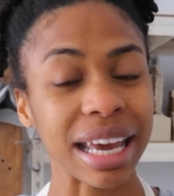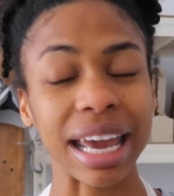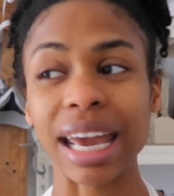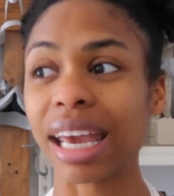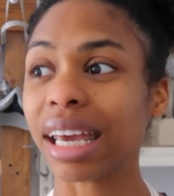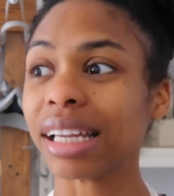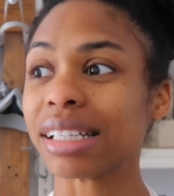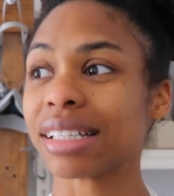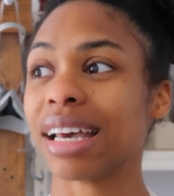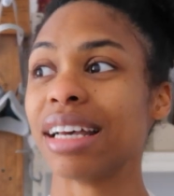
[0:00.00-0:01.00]

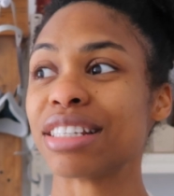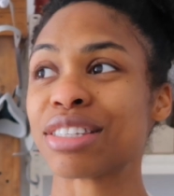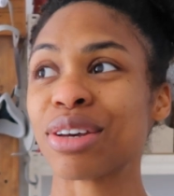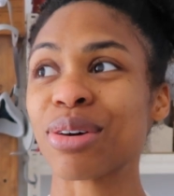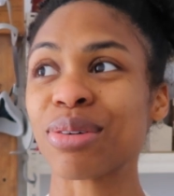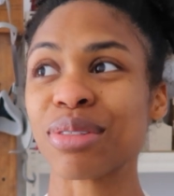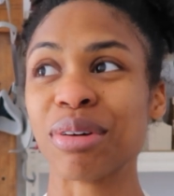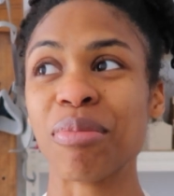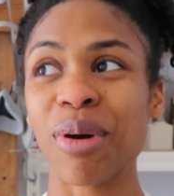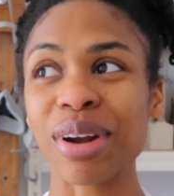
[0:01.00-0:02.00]
And so
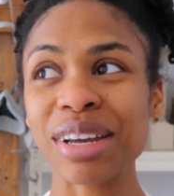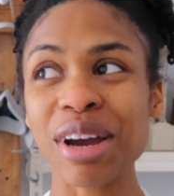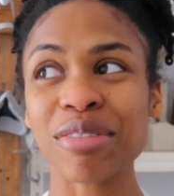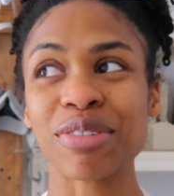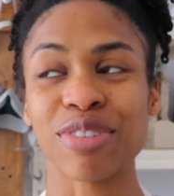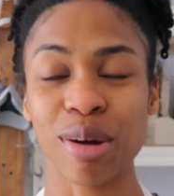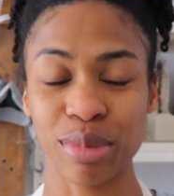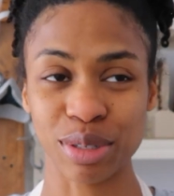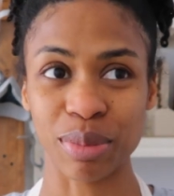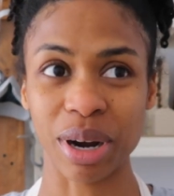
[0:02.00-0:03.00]
the morning of the
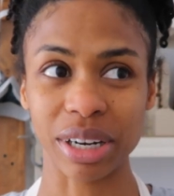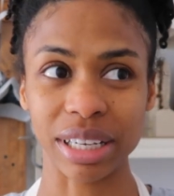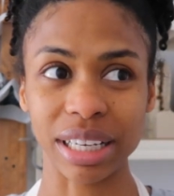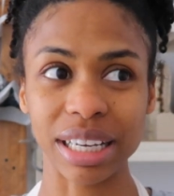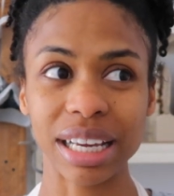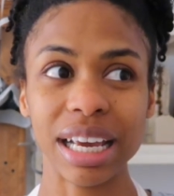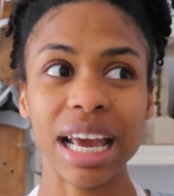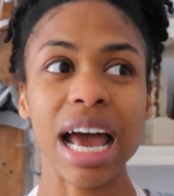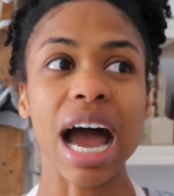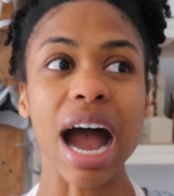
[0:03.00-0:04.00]
farmer's market,
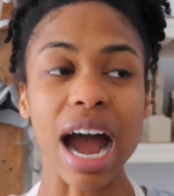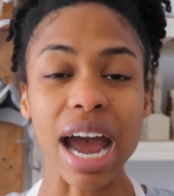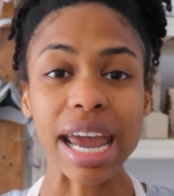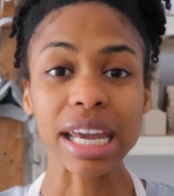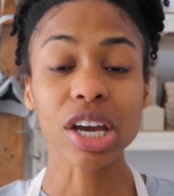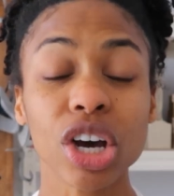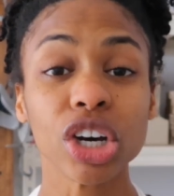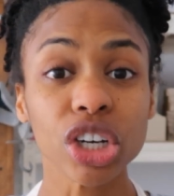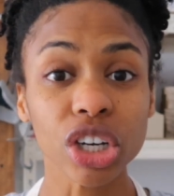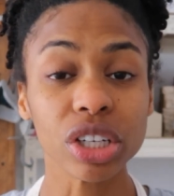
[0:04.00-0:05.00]
I
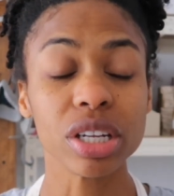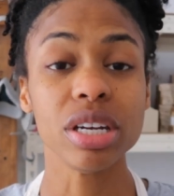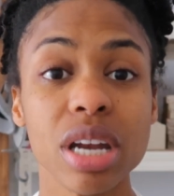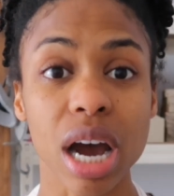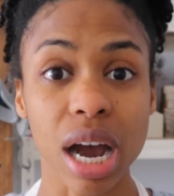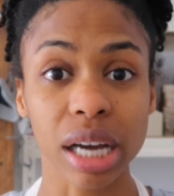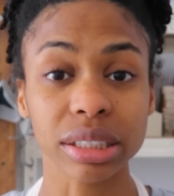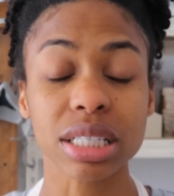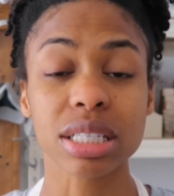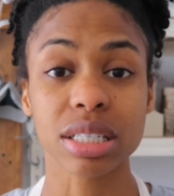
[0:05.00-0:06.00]
could
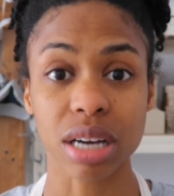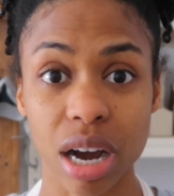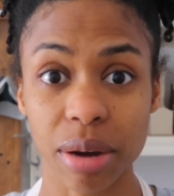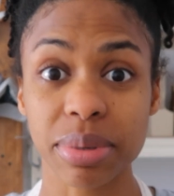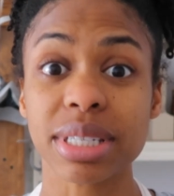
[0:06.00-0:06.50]
not stop